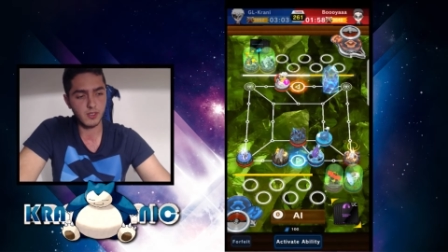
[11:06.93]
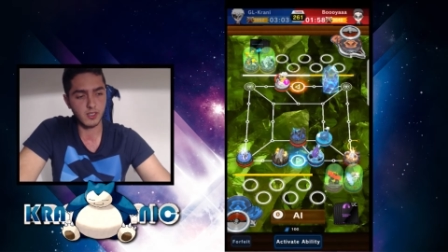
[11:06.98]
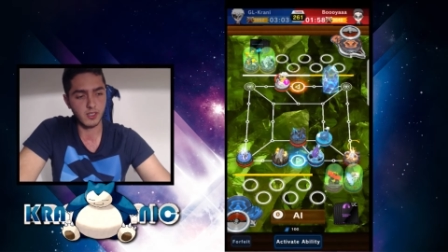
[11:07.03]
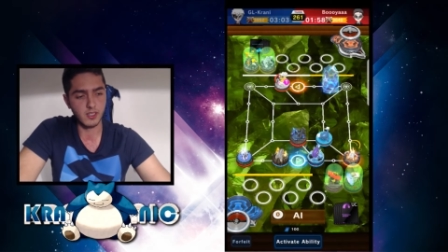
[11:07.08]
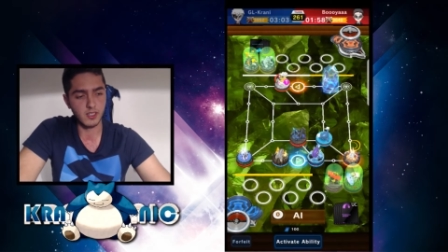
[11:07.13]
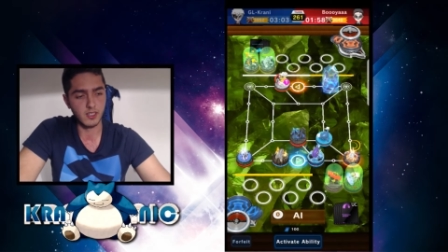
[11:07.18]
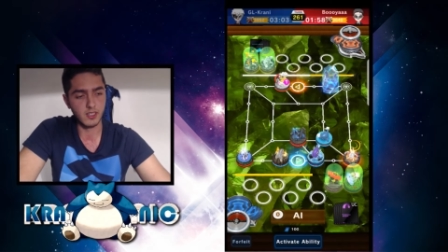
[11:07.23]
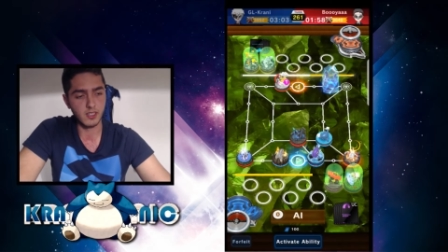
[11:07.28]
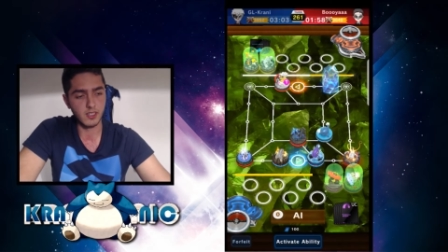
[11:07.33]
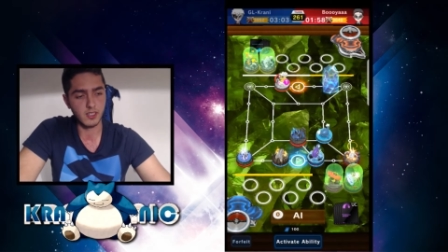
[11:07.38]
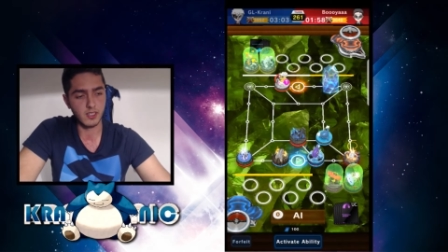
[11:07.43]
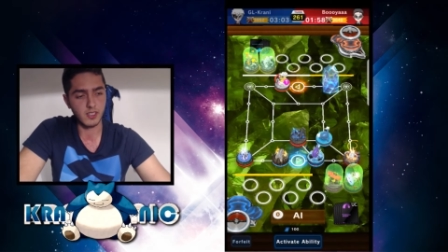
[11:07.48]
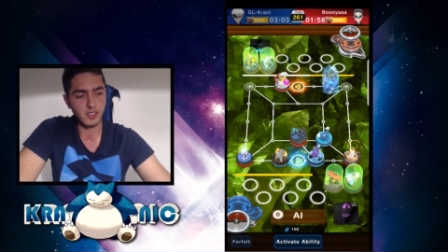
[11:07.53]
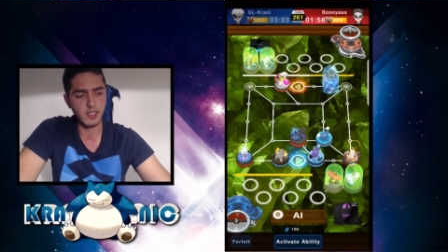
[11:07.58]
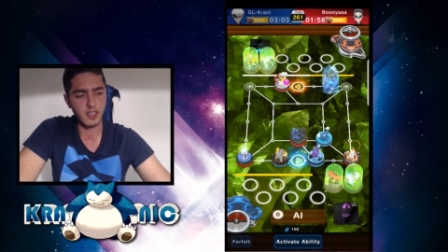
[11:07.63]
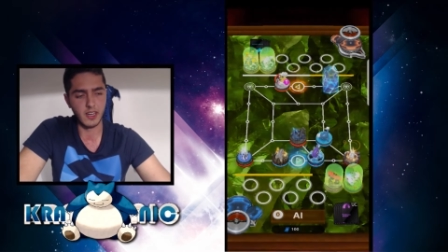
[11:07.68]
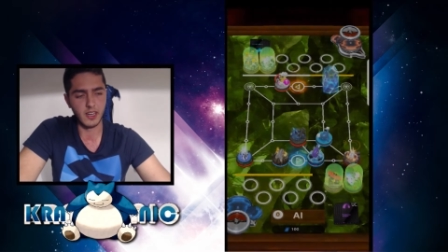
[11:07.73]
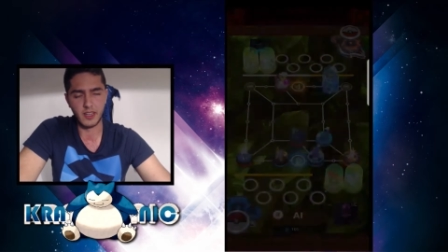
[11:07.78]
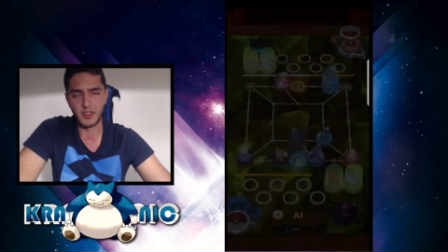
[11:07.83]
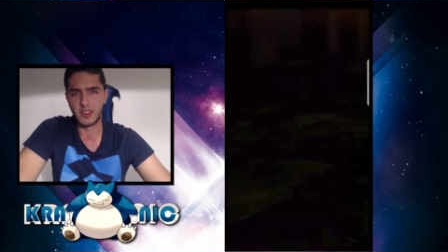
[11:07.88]
Uh,
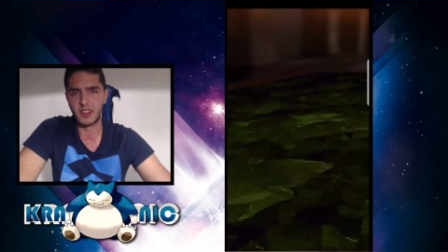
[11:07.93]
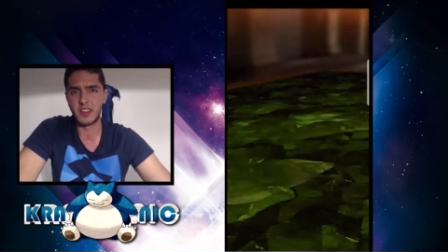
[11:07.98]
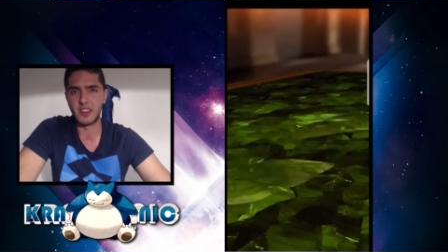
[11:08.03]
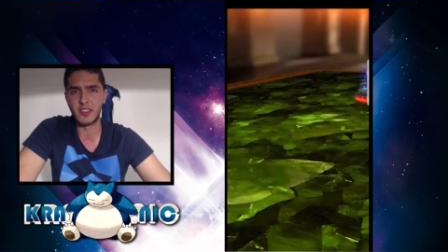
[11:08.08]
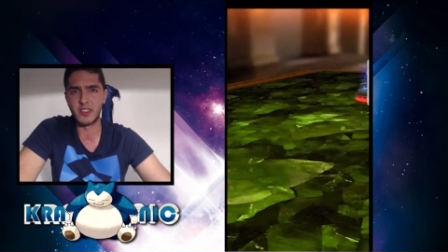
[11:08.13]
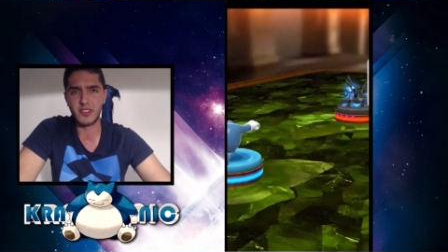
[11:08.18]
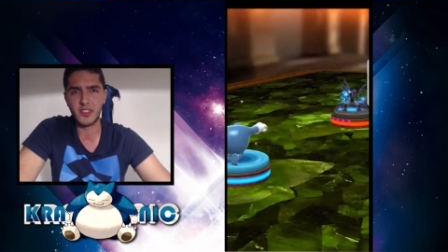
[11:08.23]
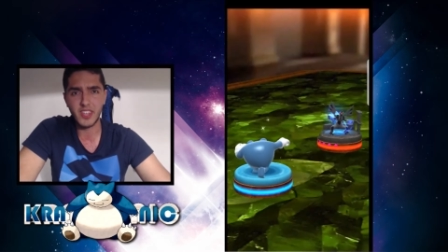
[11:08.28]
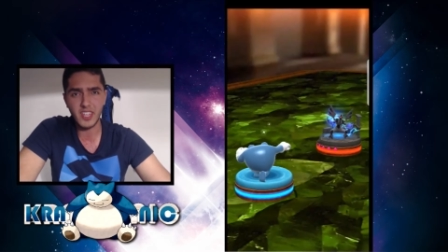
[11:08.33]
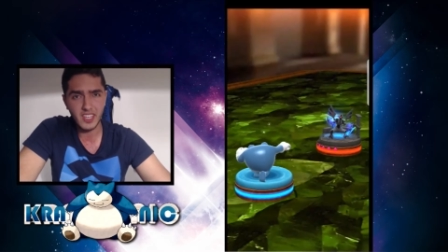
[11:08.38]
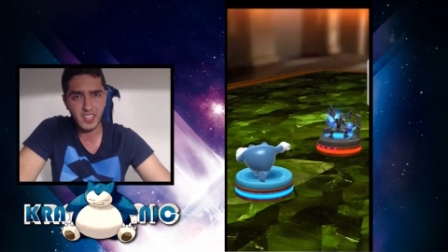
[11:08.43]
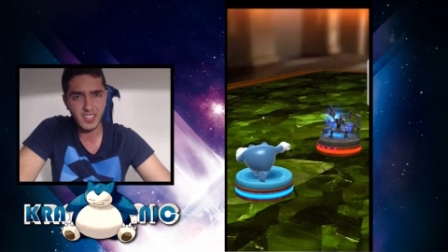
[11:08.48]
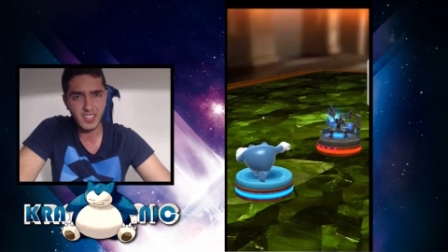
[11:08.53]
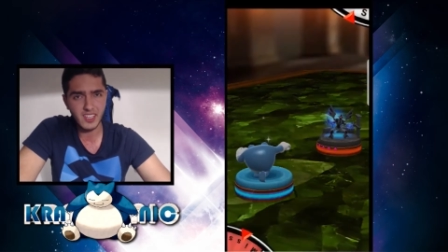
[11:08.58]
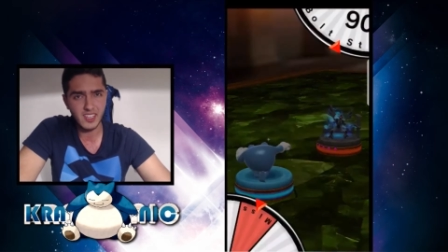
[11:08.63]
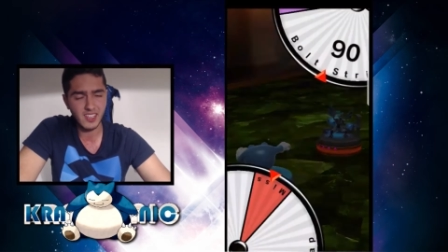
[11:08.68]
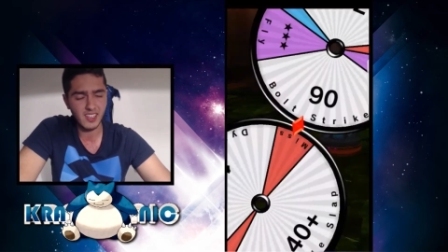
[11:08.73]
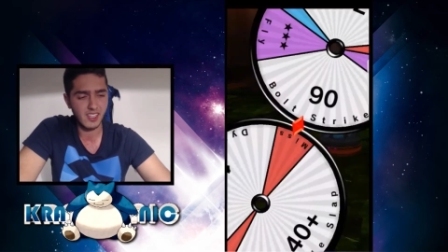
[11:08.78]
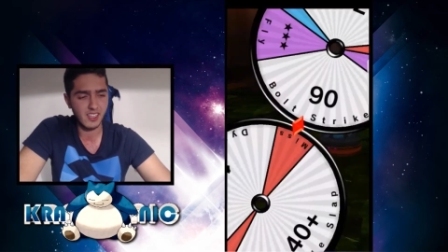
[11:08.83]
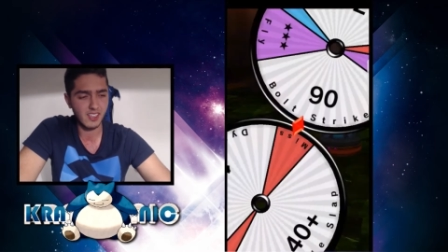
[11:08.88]
I, I think
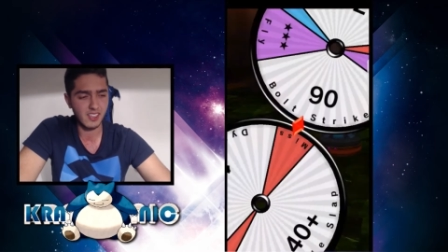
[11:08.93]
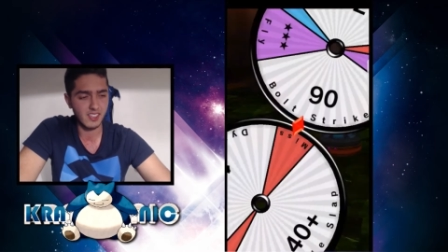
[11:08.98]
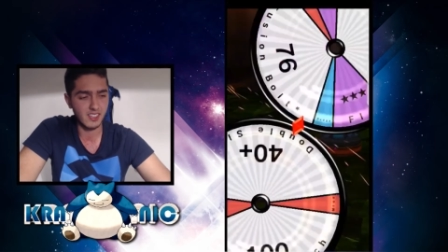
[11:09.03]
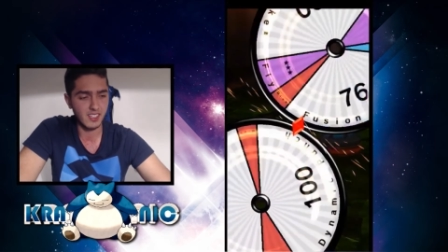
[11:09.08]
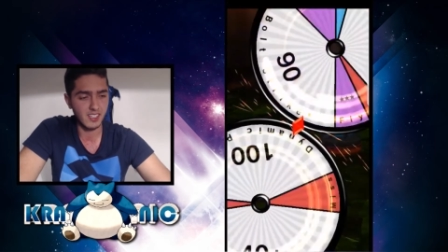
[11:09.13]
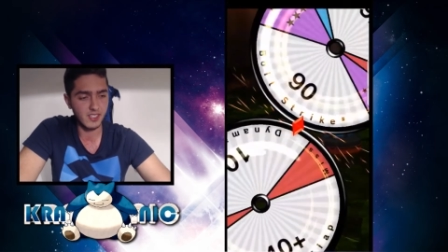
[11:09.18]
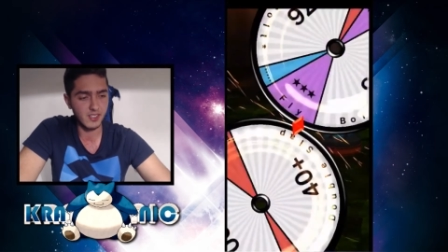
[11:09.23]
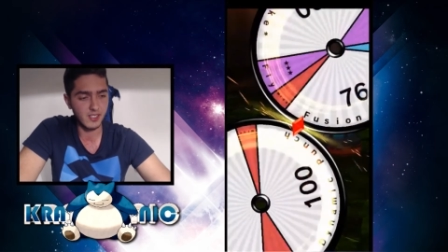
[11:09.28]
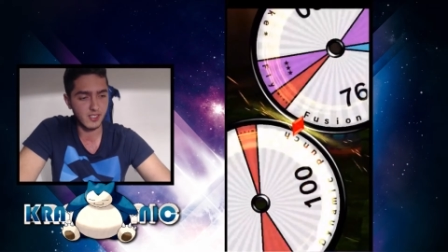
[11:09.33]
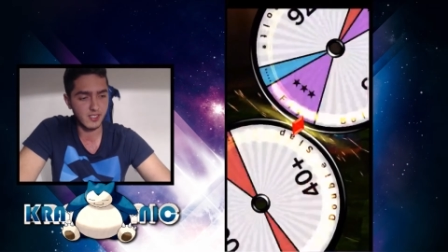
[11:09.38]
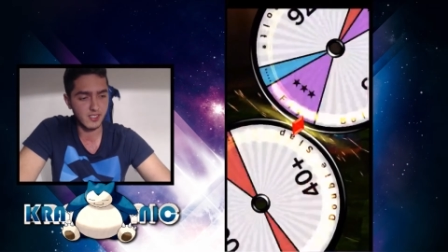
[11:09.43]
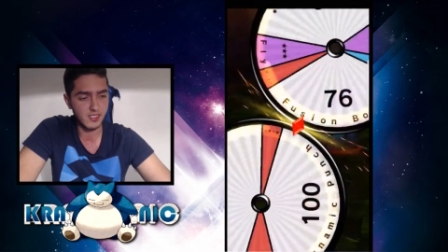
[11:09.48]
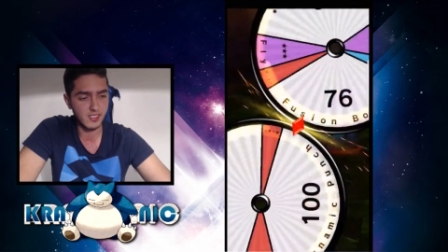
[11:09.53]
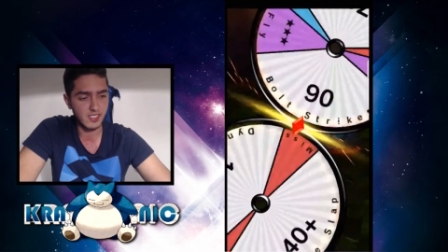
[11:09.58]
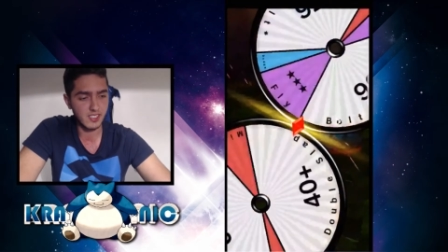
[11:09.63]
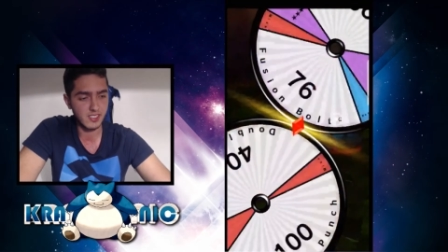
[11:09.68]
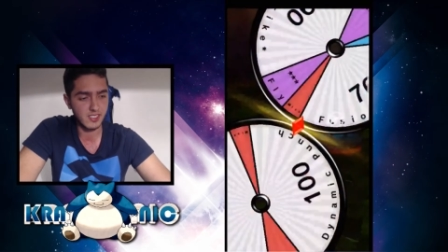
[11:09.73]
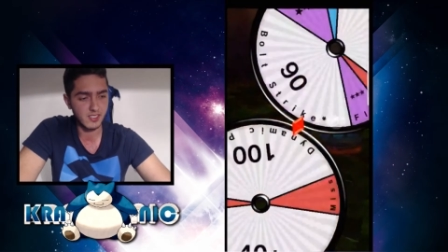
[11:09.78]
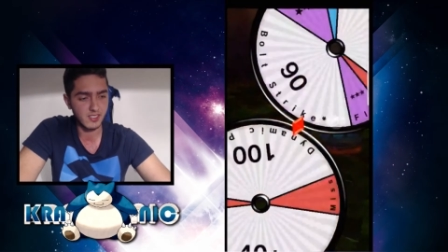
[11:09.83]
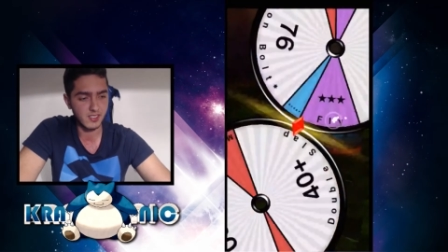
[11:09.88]
he doesn't
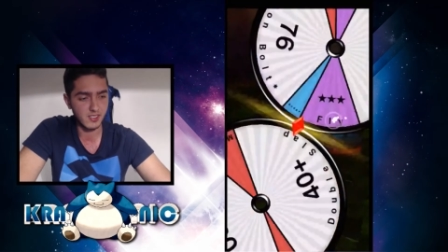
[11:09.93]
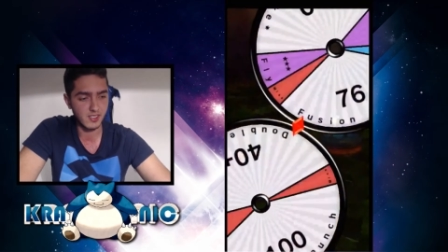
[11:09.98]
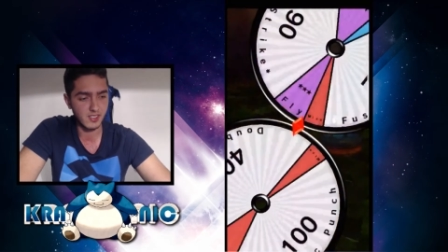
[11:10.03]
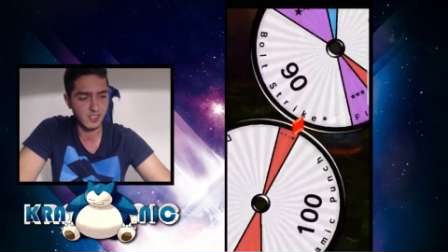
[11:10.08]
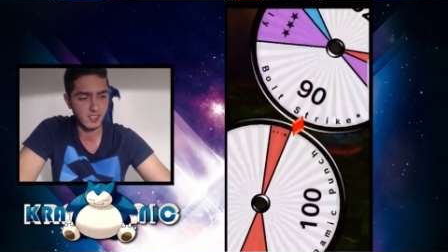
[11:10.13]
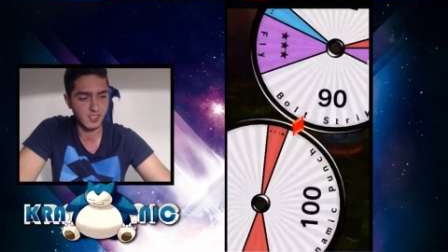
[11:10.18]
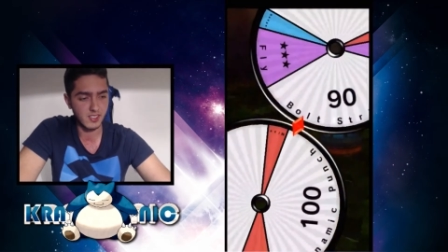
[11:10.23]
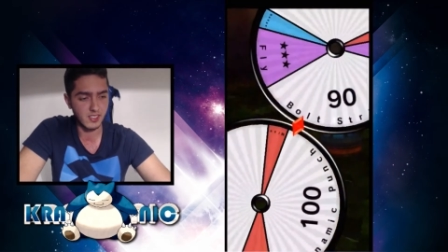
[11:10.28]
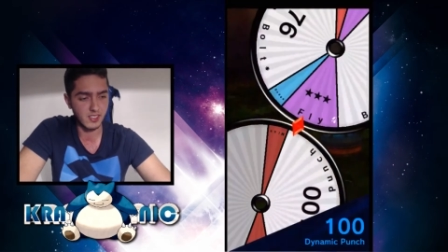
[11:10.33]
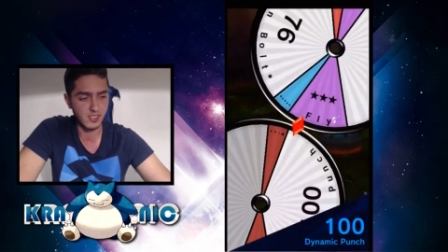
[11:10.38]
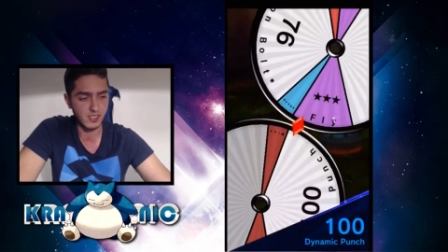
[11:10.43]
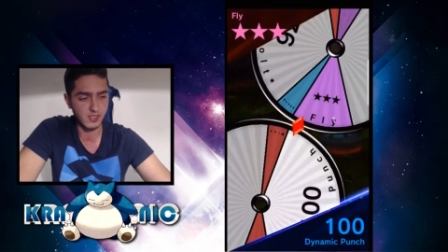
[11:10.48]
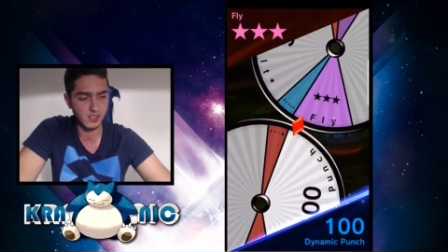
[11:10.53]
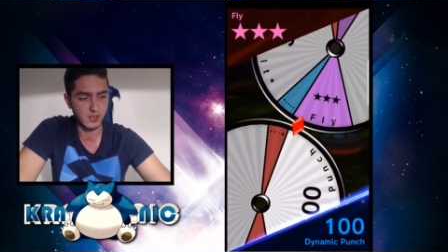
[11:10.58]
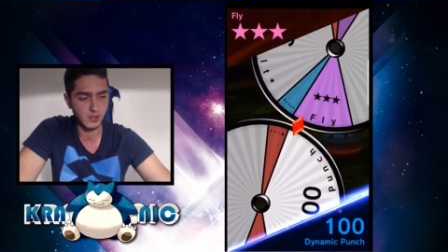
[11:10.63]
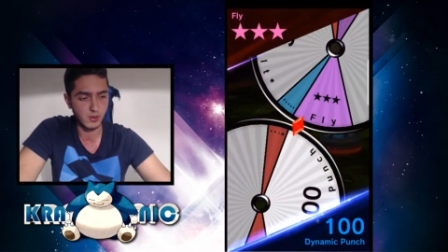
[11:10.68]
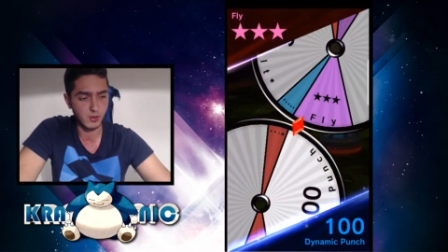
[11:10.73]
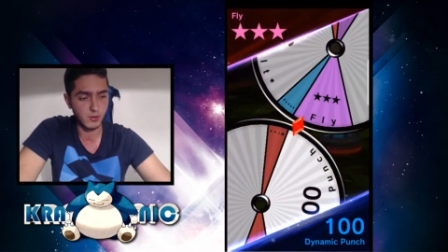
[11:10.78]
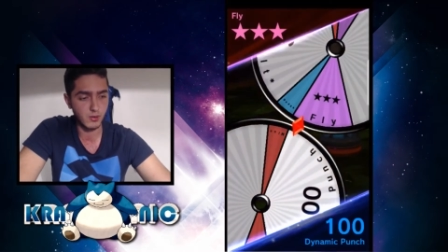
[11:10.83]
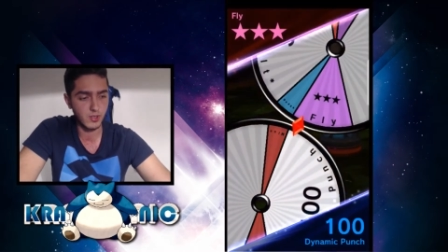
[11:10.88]
get uh,
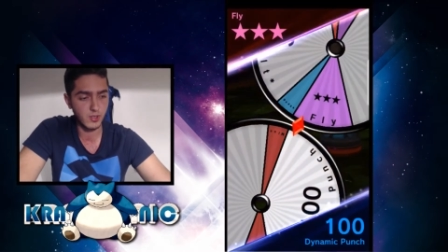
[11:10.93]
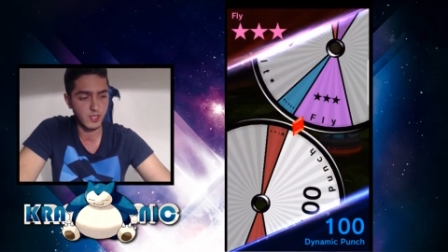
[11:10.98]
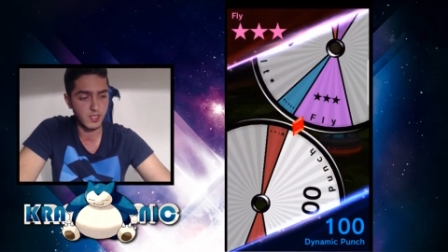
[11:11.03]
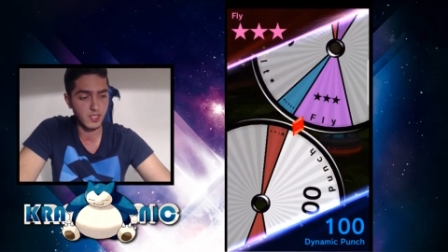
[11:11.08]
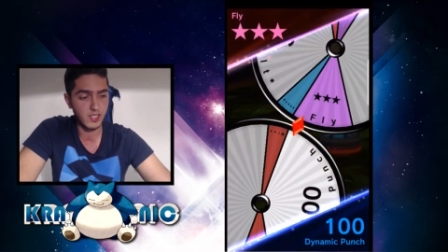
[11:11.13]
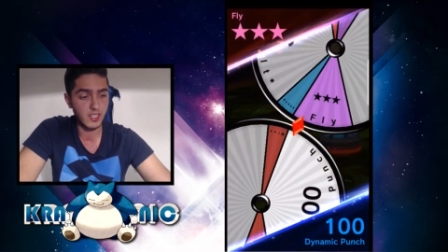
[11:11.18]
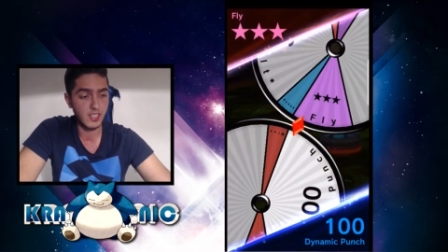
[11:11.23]
excluded.